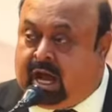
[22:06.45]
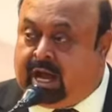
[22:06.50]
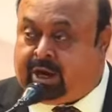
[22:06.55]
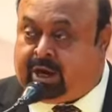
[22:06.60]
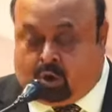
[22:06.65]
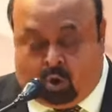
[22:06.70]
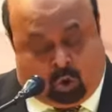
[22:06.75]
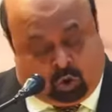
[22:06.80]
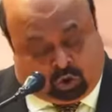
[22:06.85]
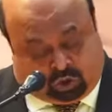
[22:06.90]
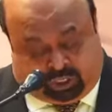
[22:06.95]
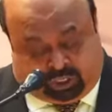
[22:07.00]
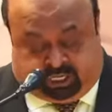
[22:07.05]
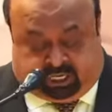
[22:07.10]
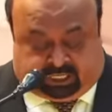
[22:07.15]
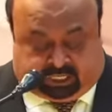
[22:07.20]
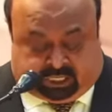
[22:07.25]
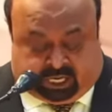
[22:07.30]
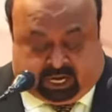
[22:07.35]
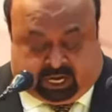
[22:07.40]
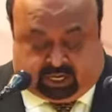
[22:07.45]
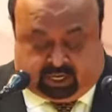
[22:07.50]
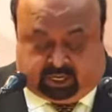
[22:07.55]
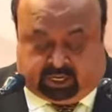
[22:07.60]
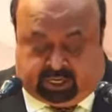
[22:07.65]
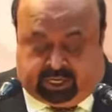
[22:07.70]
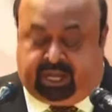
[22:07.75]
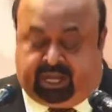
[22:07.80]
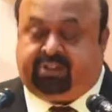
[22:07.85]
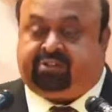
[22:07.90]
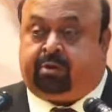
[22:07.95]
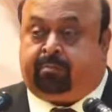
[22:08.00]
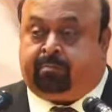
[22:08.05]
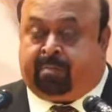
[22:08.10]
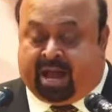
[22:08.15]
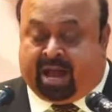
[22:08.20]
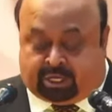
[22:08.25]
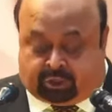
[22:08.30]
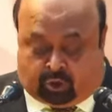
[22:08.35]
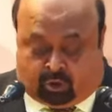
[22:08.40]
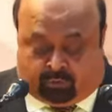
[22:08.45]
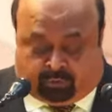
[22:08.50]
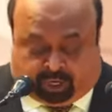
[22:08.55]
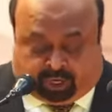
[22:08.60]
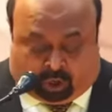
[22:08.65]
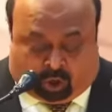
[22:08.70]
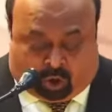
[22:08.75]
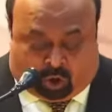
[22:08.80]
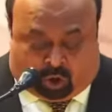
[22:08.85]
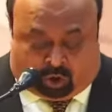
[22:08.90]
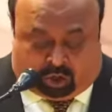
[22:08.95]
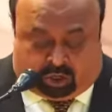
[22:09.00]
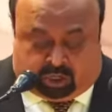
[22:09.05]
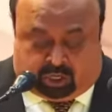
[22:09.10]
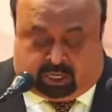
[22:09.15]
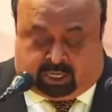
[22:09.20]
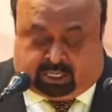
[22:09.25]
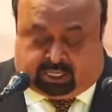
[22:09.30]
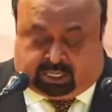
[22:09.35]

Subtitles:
I quote, he said, "It's a matter of record